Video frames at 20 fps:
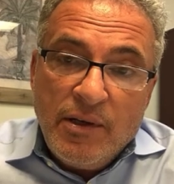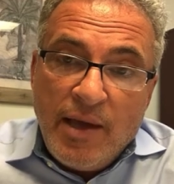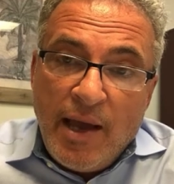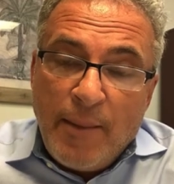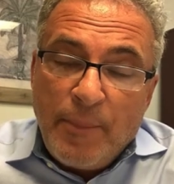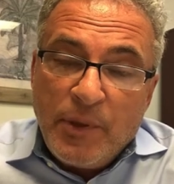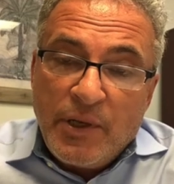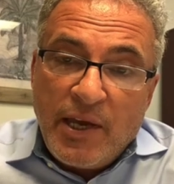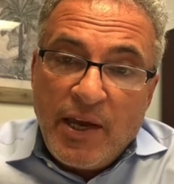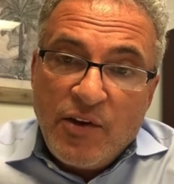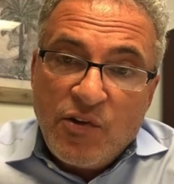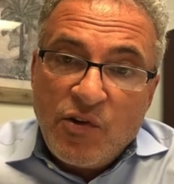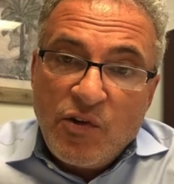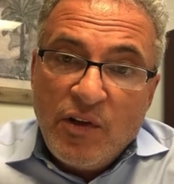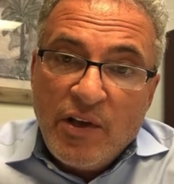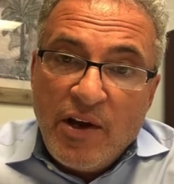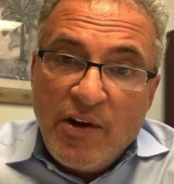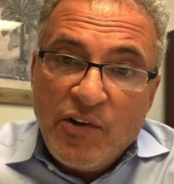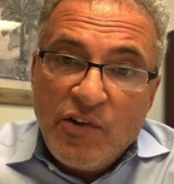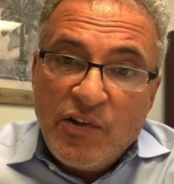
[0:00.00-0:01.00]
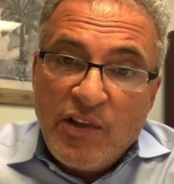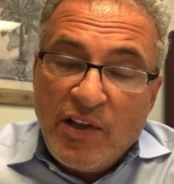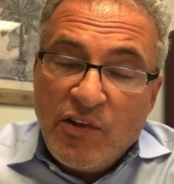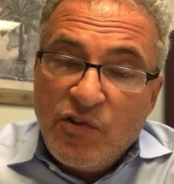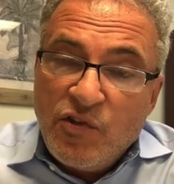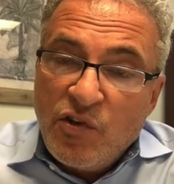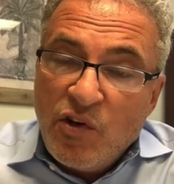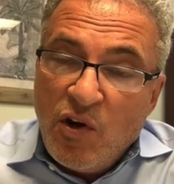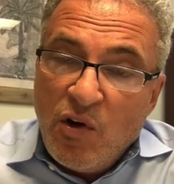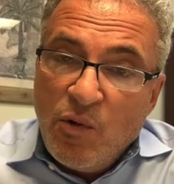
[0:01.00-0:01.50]
applicational areas that
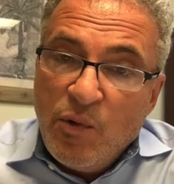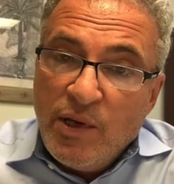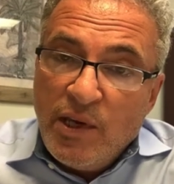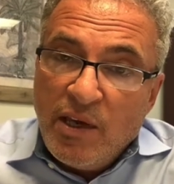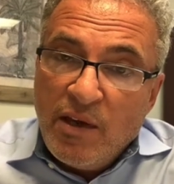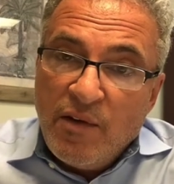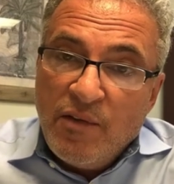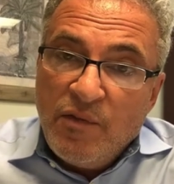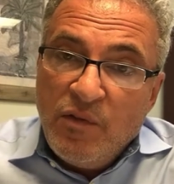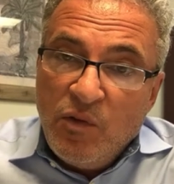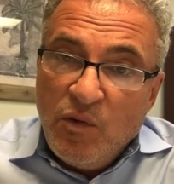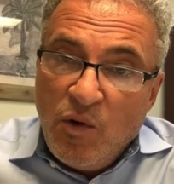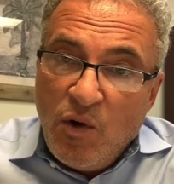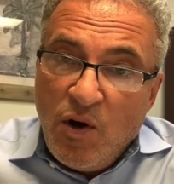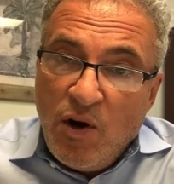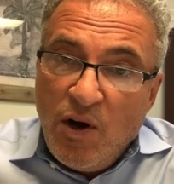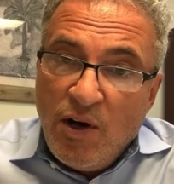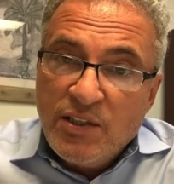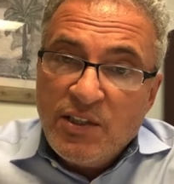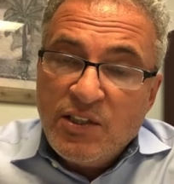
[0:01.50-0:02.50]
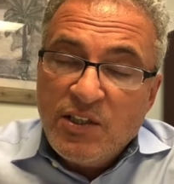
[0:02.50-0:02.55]
show we give long,